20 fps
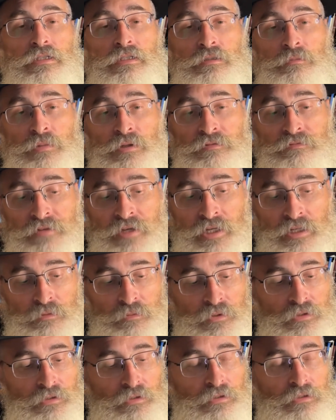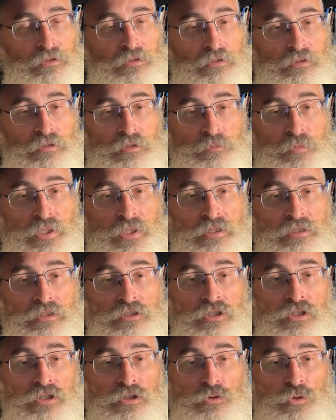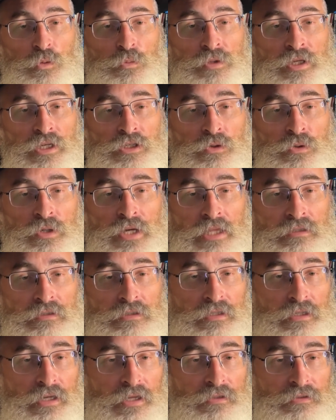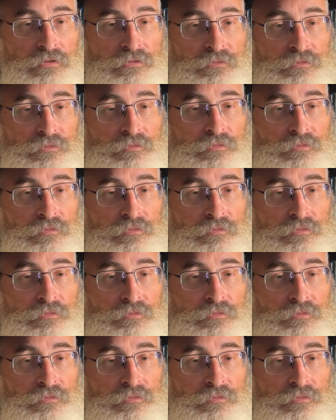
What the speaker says: to be available to speak to the group that you gathered together.